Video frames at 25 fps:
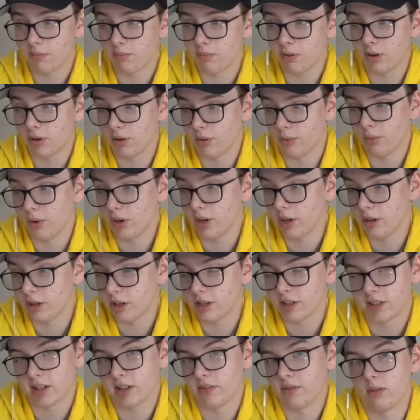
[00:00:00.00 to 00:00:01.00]
gonna win
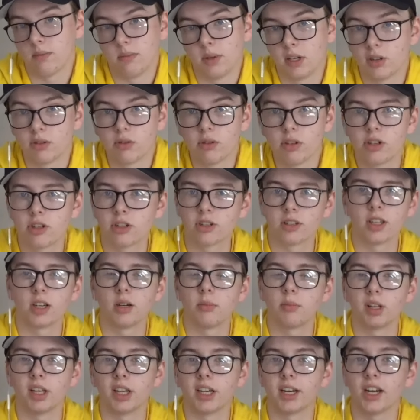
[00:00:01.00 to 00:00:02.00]
because I have a big creature, and then
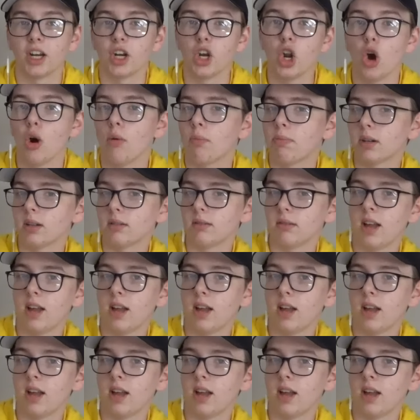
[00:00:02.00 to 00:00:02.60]
I'm like, nope,